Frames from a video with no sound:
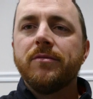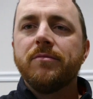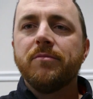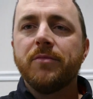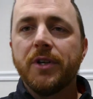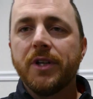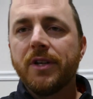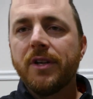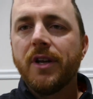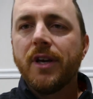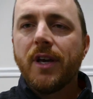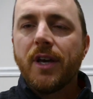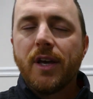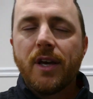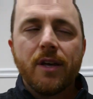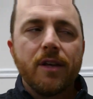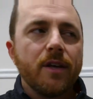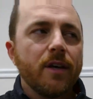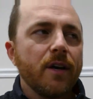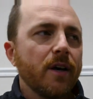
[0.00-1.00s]
But
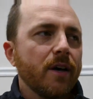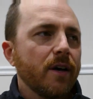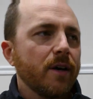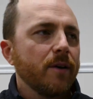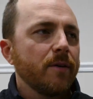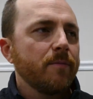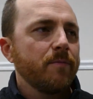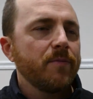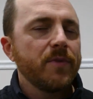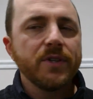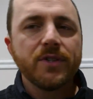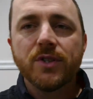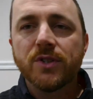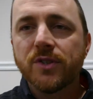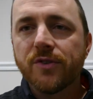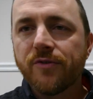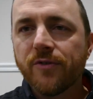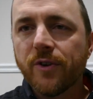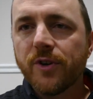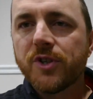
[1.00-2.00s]
this is a
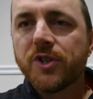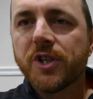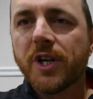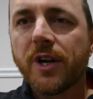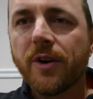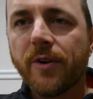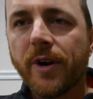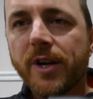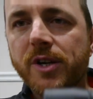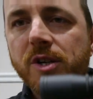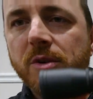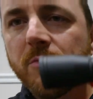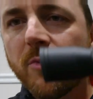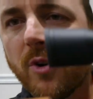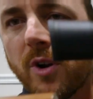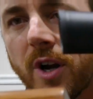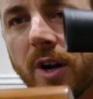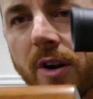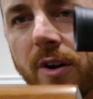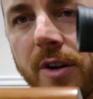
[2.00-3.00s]
first generation
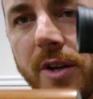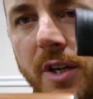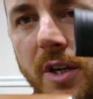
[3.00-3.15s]
Marauder. You